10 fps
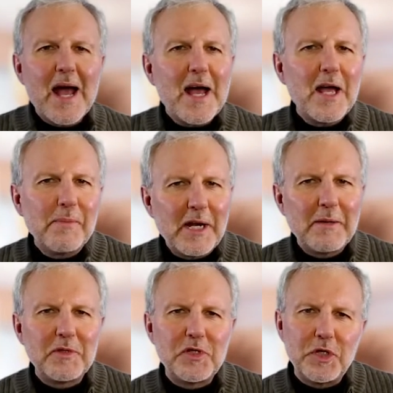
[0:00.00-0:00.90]
Hi, my
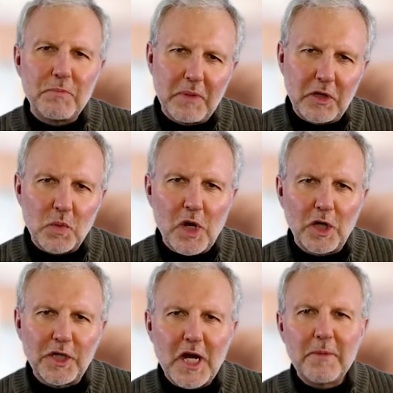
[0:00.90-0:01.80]
name is Jim
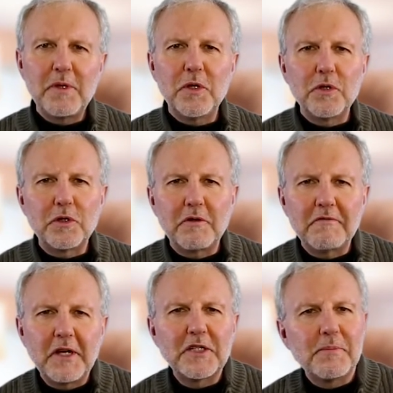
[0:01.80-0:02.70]
Bendewald. I'm the owner
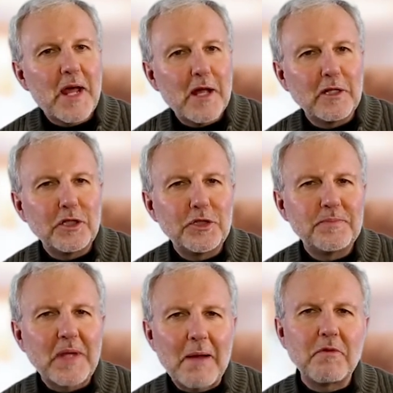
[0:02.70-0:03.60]
of Phantom
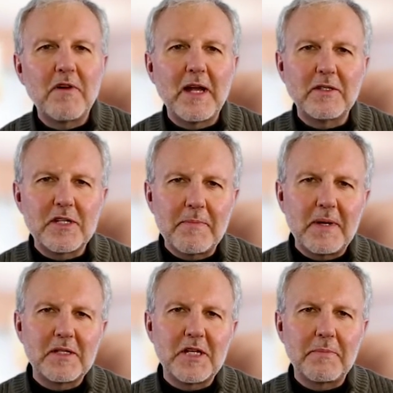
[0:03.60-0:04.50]
Knowledge. I provide
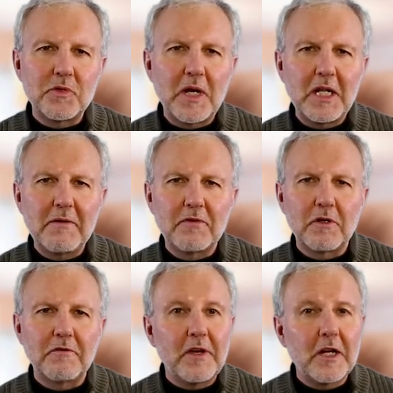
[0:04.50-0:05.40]
step-by-step -step training
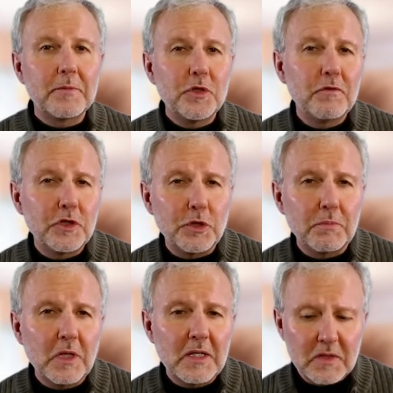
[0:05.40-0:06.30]
for the Phantom 2
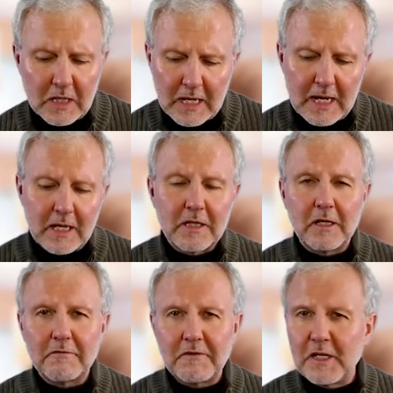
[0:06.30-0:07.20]
Vision Plus,
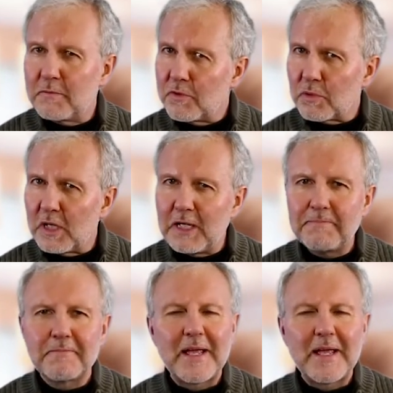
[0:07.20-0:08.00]
the Phantom 3,